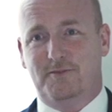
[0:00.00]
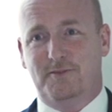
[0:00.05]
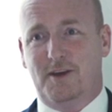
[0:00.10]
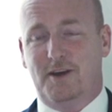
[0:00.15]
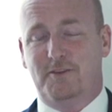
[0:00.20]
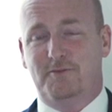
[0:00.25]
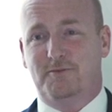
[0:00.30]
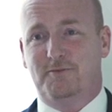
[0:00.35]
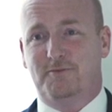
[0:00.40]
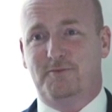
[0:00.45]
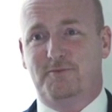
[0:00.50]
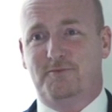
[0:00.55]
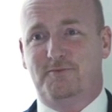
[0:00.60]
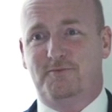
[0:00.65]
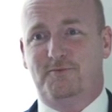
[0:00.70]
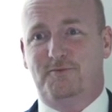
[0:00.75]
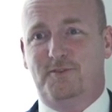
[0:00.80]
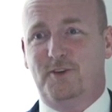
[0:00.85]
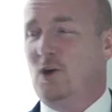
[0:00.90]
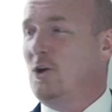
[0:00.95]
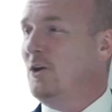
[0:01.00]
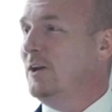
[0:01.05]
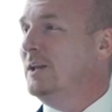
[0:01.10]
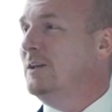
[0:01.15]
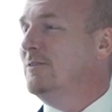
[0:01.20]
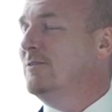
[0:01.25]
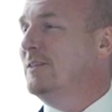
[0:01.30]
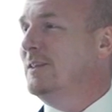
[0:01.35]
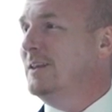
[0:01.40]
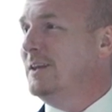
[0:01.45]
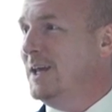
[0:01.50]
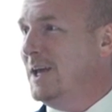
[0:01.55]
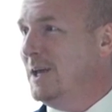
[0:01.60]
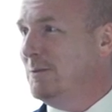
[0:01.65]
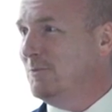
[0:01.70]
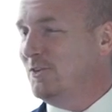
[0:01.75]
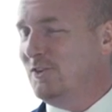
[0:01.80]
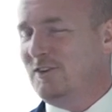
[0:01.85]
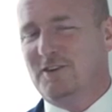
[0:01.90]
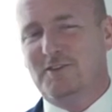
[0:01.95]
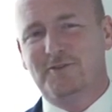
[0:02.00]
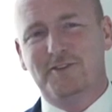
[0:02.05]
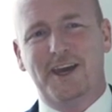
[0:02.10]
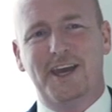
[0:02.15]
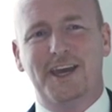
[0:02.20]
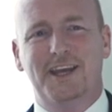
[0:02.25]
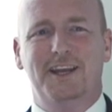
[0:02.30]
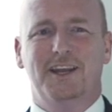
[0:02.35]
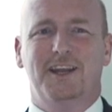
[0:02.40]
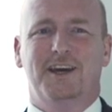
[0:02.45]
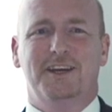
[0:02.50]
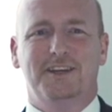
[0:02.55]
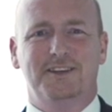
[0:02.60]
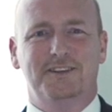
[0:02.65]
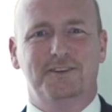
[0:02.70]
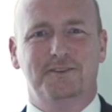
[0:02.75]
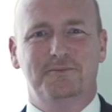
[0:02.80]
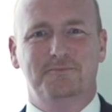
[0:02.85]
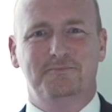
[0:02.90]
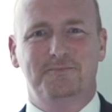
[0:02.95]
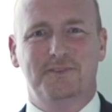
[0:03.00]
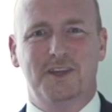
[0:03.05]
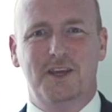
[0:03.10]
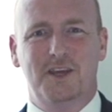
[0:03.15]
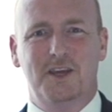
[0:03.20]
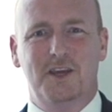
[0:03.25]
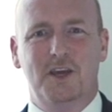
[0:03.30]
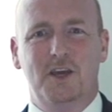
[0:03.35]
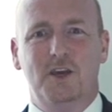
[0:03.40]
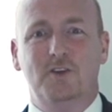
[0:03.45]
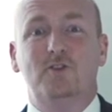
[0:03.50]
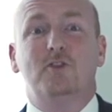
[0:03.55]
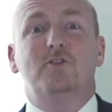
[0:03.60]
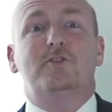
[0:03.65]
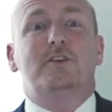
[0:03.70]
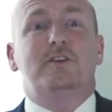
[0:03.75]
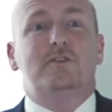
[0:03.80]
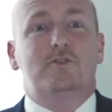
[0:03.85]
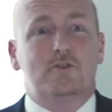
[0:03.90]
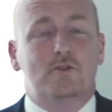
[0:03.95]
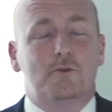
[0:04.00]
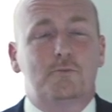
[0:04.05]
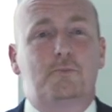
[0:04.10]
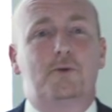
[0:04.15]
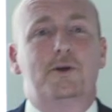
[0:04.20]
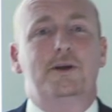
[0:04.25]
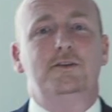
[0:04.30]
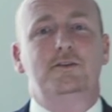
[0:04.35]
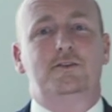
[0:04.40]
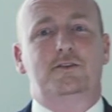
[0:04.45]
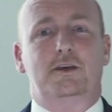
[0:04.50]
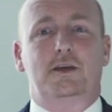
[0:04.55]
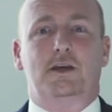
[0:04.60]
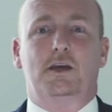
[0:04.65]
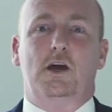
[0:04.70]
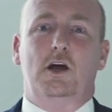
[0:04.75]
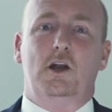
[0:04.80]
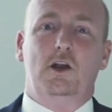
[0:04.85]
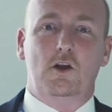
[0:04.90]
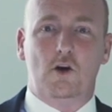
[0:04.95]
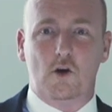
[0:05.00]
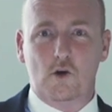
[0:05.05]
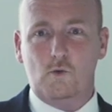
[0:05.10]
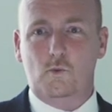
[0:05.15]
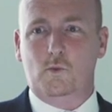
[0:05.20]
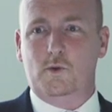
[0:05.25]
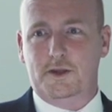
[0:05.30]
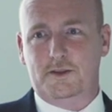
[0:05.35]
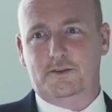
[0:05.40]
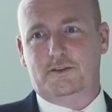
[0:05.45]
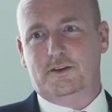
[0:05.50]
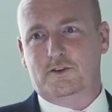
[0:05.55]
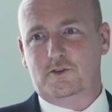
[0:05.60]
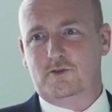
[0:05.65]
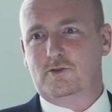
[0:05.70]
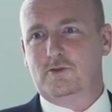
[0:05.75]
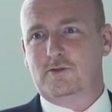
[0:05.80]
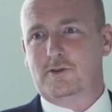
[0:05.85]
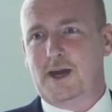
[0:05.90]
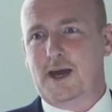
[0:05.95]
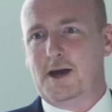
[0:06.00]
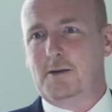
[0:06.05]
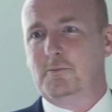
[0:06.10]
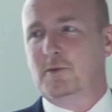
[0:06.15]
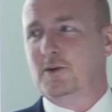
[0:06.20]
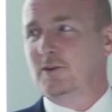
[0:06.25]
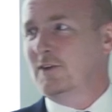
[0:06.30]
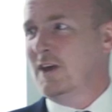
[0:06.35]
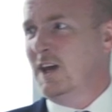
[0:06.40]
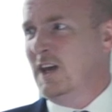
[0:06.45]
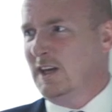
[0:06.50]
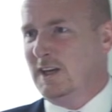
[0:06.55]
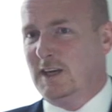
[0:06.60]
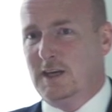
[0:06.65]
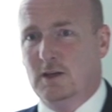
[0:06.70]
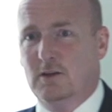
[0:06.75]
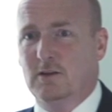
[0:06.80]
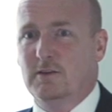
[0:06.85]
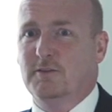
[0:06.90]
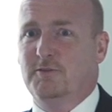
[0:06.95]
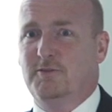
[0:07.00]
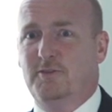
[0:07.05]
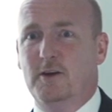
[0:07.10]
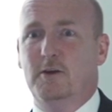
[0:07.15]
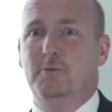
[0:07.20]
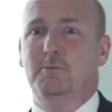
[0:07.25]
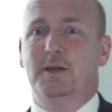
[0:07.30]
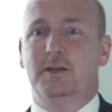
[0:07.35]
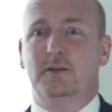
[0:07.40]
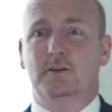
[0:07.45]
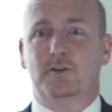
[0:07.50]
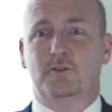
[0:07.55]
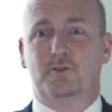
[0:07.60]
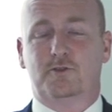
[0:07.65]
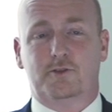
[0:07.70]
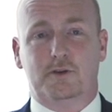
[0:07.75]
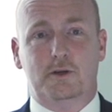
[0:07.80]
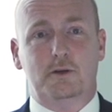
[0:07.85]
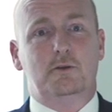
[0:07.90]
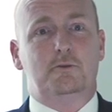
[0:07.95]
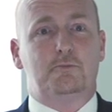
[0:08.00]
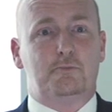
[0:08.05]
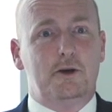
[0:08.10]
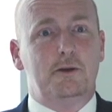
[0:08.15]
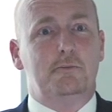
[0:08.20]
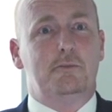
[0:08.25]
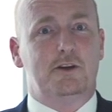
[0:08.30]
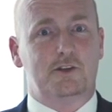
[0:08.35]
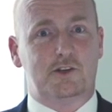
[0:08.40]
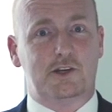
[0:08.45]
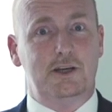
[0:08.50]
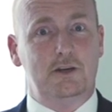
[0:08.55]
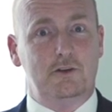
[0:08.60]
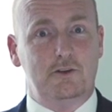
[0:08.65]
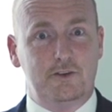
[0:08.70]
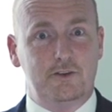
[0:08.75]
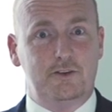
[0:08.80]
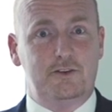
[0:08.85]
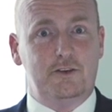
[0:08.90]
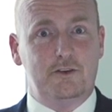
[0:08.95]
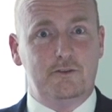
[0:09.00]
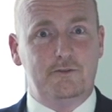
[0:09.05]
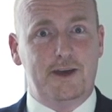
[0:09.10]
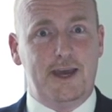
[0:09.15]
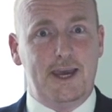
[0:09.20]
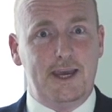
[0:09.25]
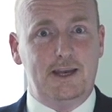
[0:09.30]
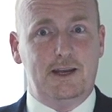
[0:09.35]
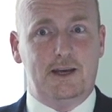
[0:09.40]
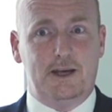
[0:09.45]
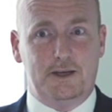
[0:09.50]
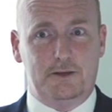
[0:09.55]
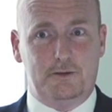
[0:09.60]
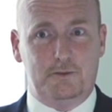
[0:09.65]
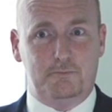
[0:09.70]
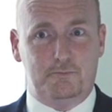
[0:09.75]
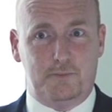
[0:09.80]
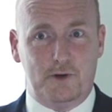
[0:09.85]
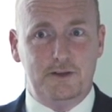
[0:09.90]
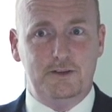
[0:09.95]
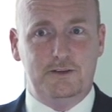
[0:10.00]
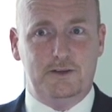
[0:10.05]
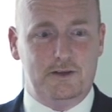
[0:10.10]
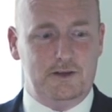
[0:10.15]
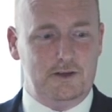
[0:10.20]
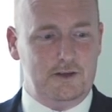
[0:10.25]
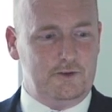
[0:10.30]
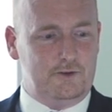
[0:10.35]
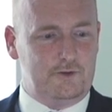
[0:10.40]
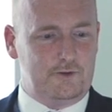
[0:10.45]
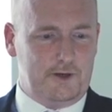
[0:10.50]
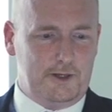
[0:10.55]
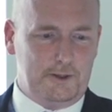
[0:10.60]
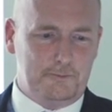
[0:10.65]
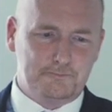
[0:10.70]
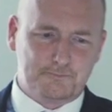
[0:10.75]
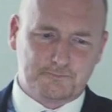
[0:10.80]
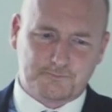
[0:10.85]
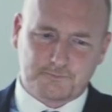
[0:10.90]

I've forgotten even the name, silver halide. Yeah. So digital printing, along with digital cameras, killed the film industry, and it's pretty much killed the silver halide print industry.